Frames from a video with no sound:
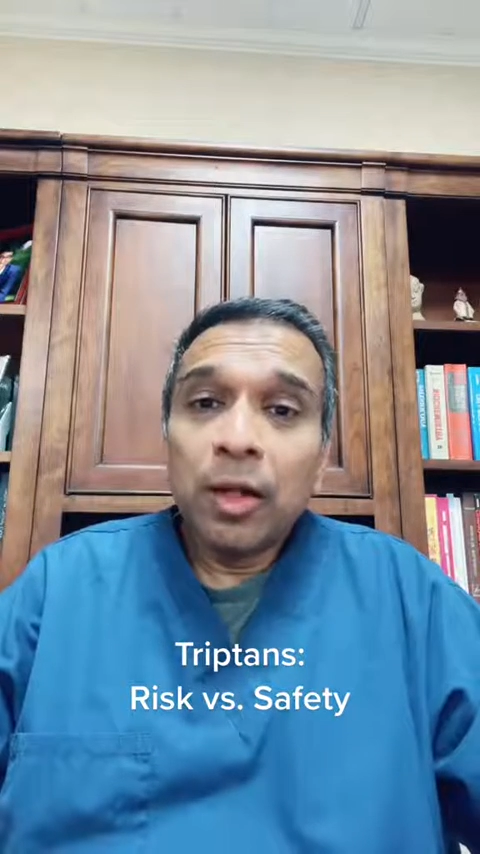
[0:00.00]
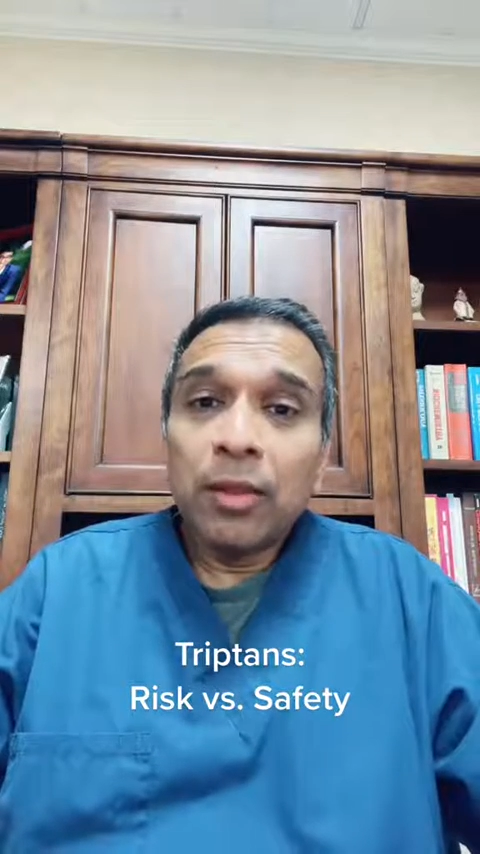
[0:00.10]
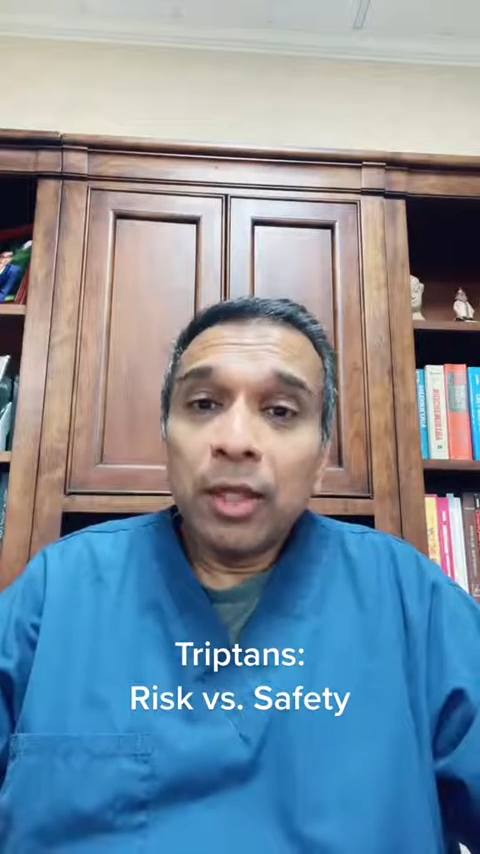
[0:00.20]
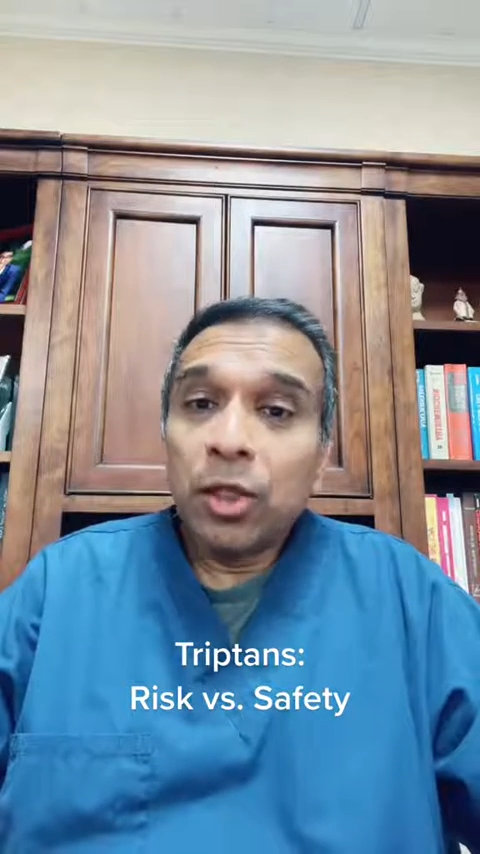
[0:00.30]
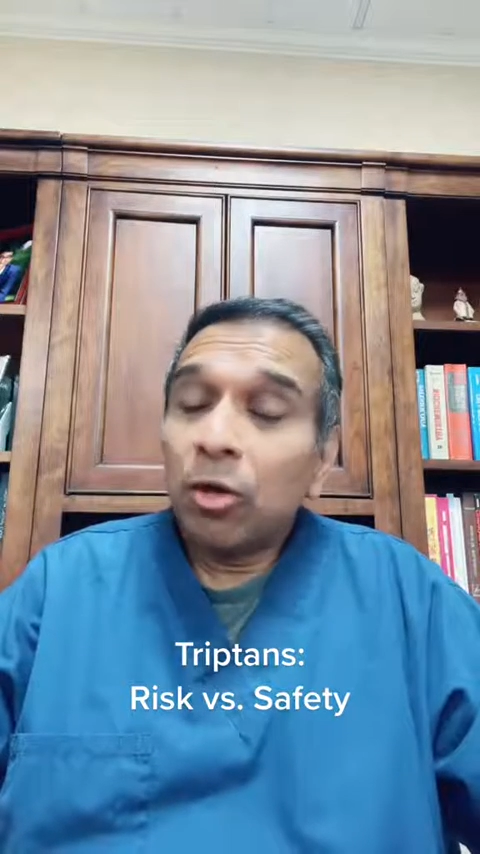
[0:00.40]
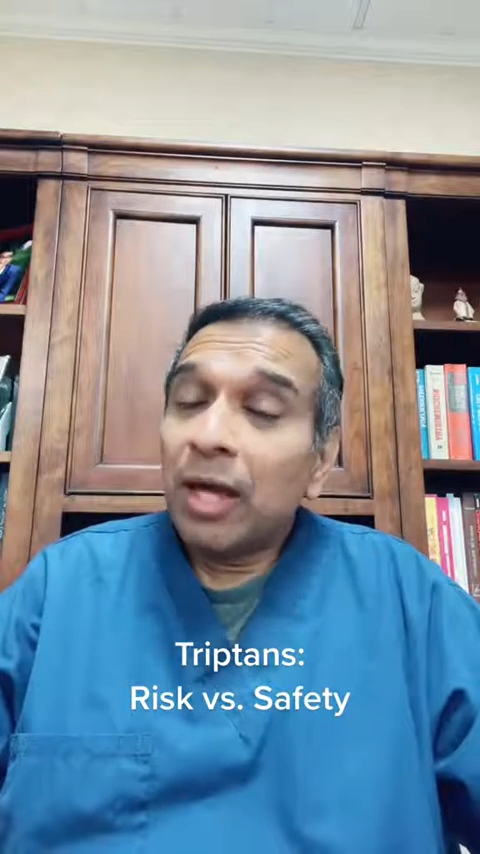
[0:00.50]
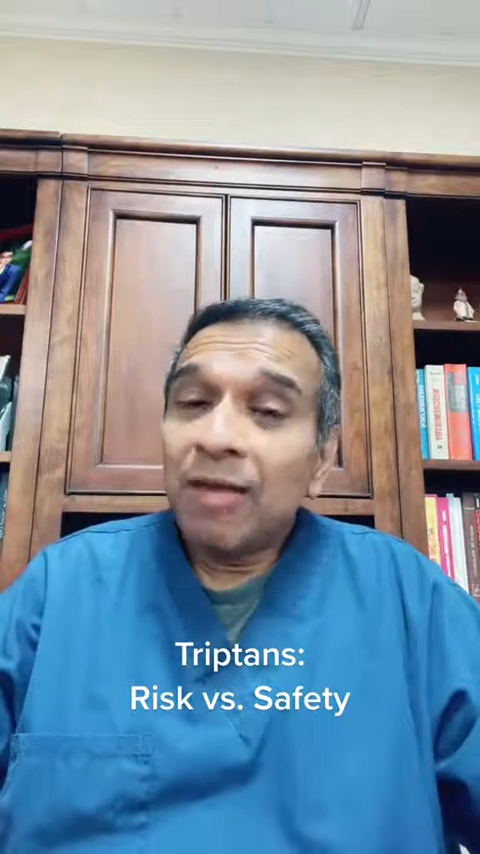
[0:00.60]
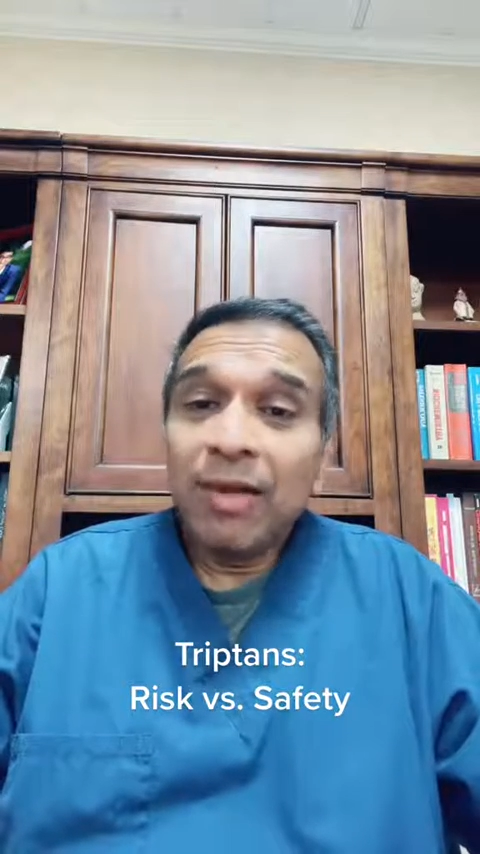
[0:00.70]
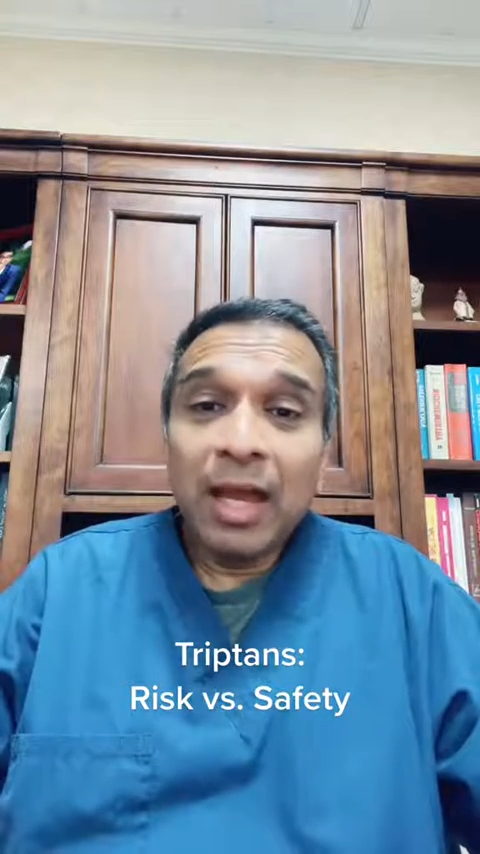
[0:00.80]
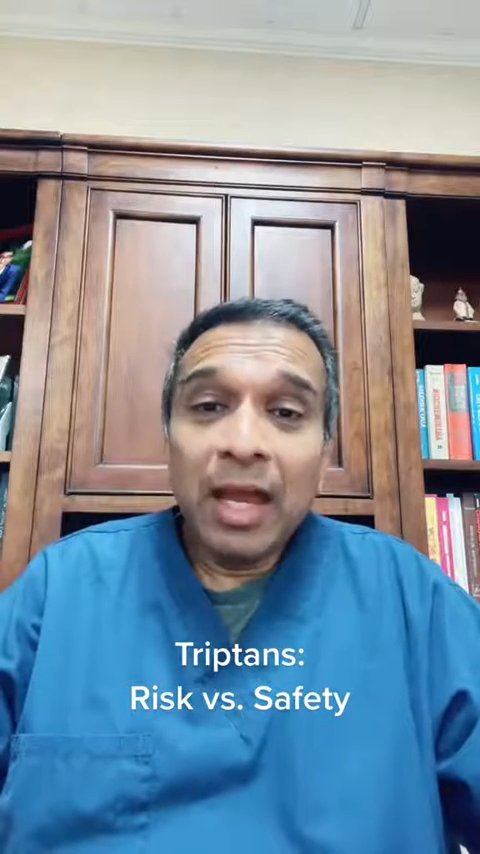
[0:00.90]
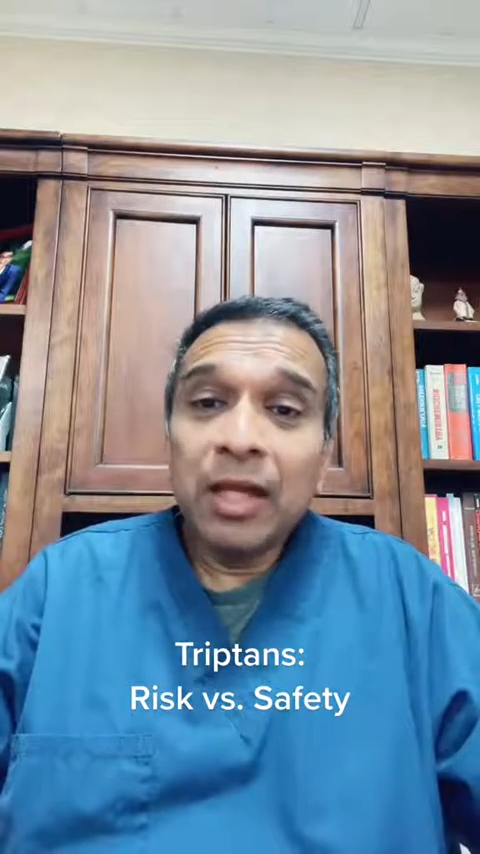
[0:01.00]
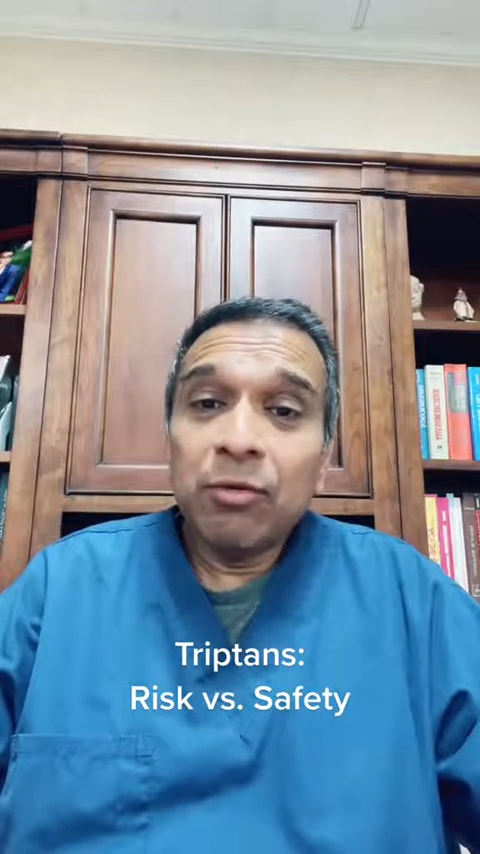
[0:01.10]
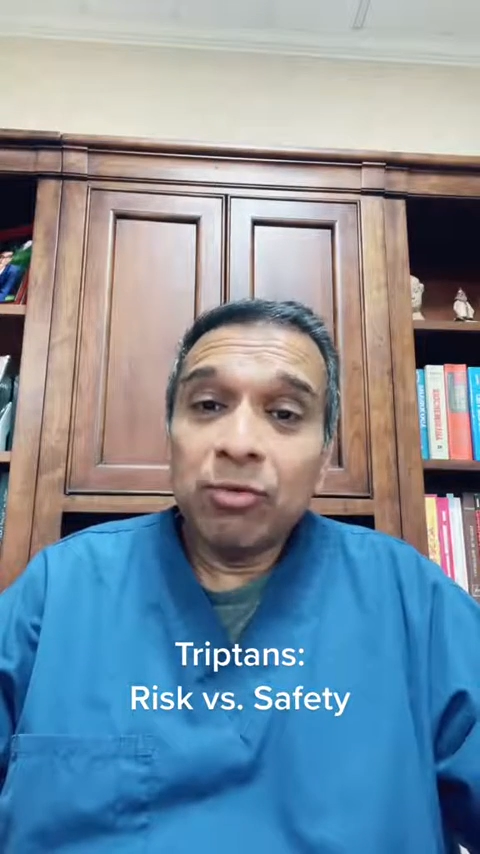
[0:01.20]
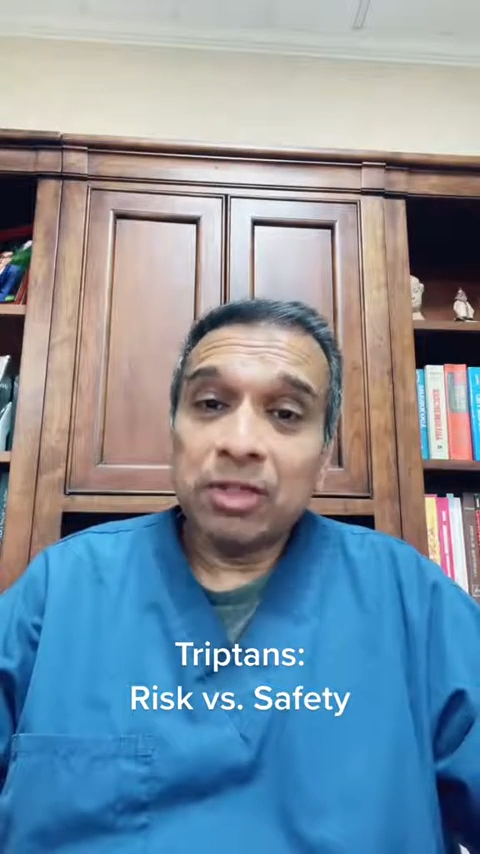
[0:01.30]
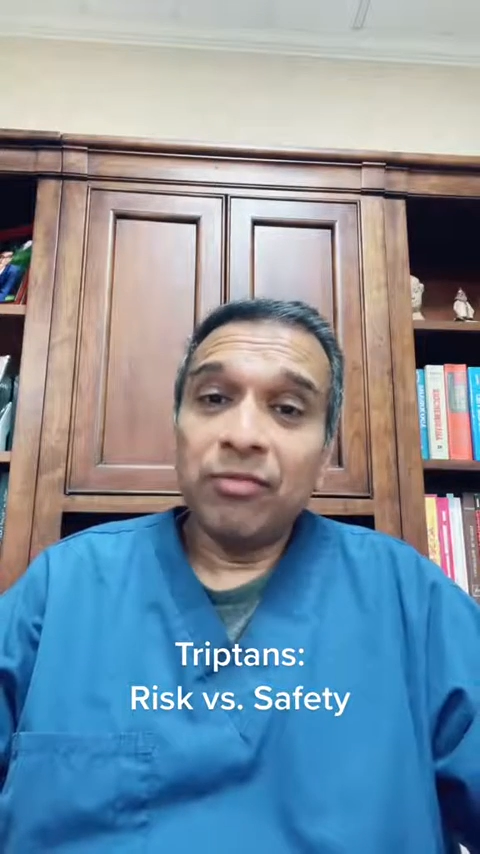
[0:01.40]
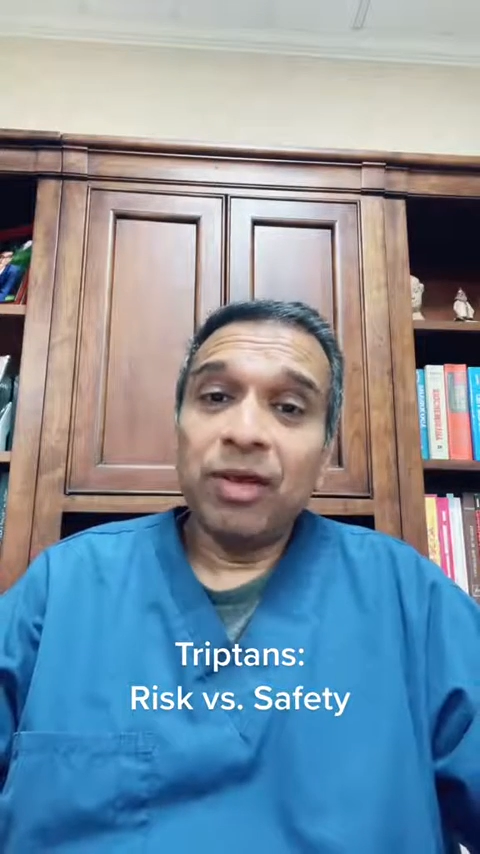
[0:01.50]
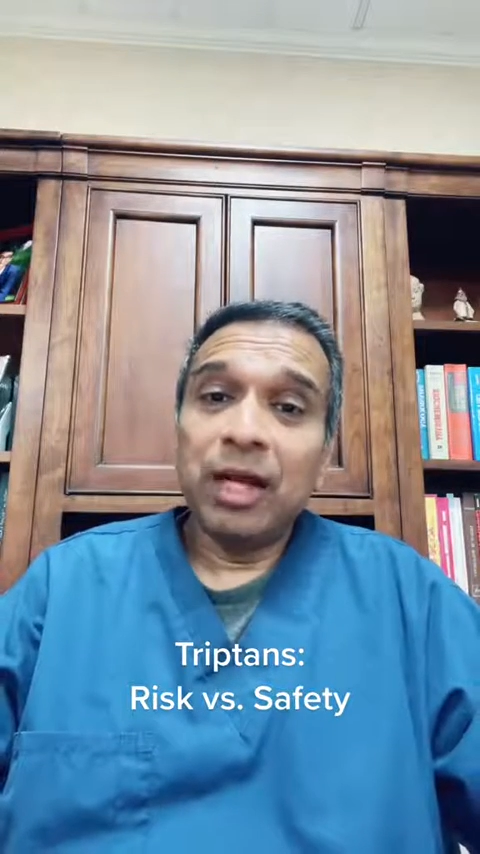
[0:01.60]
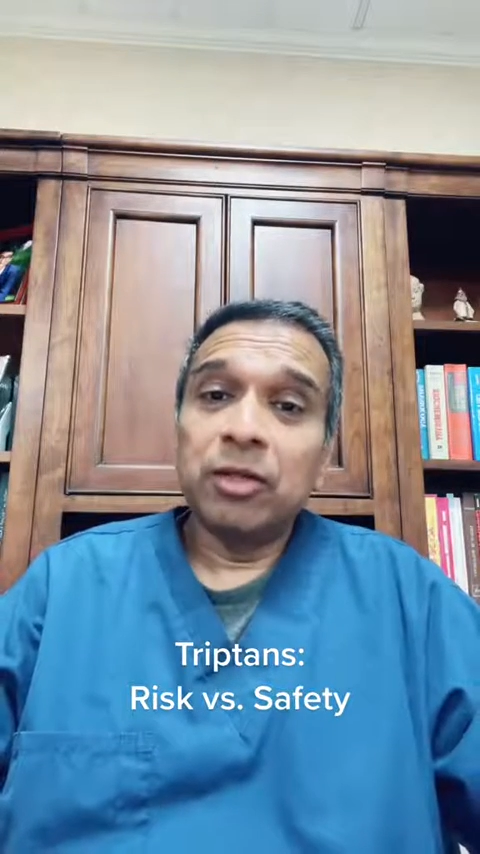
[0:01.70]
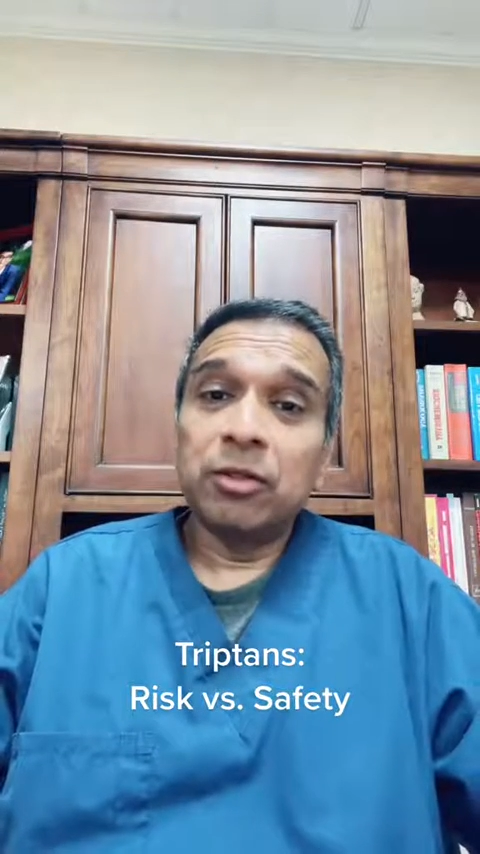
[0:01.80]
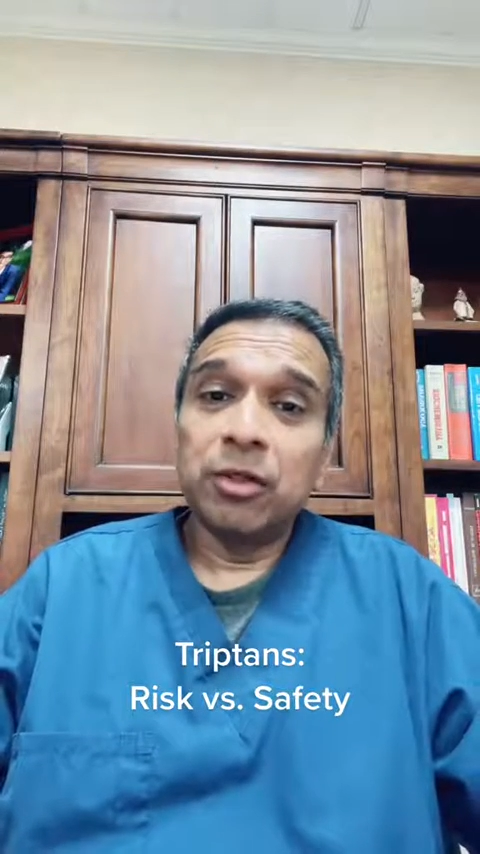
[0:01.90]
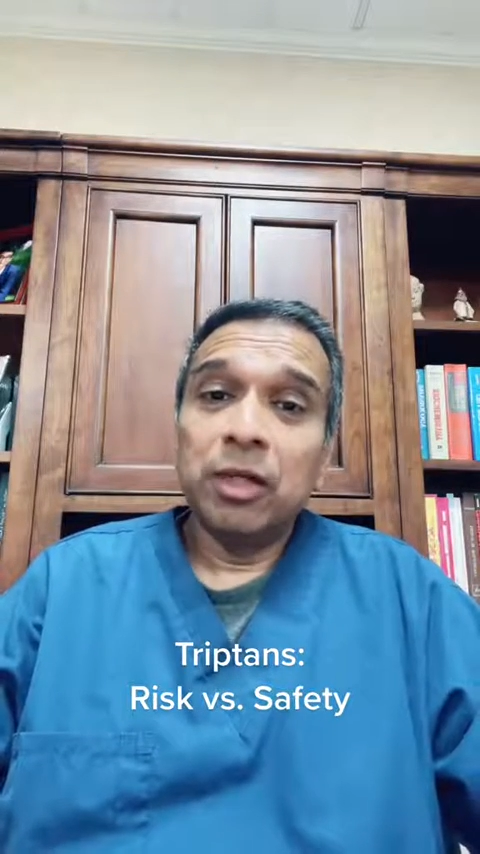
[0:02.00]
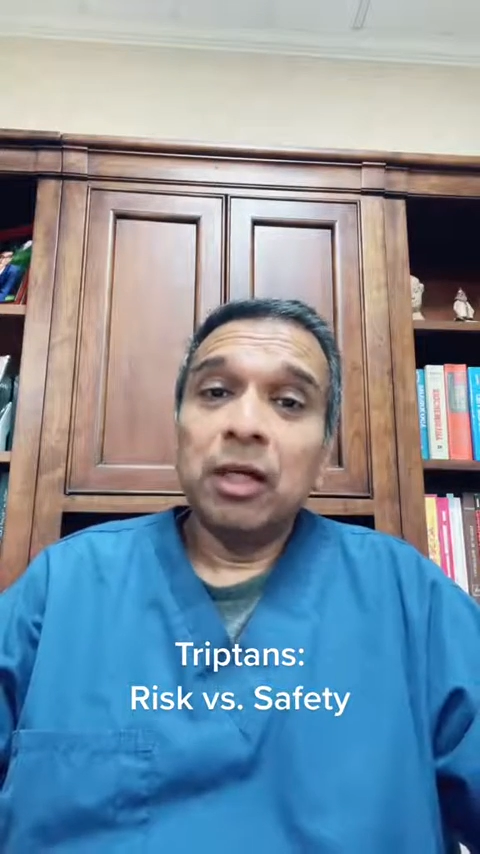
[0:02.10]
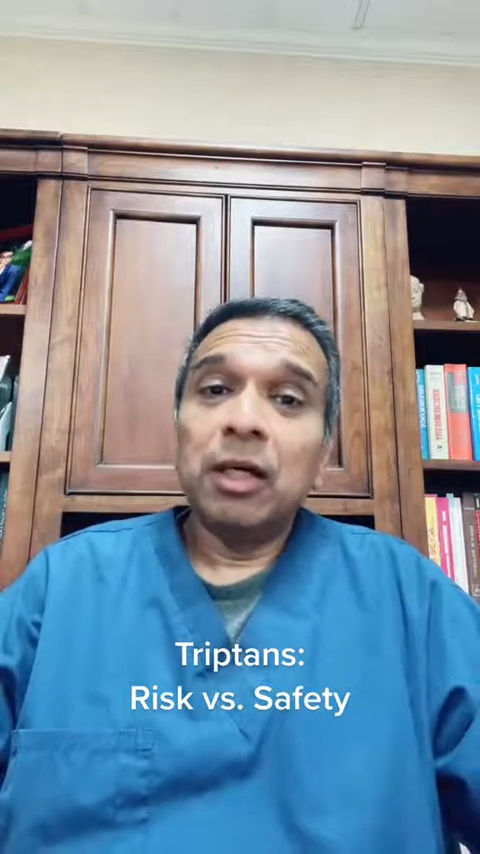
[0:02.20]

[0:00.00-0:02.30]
that you don't have any risk factor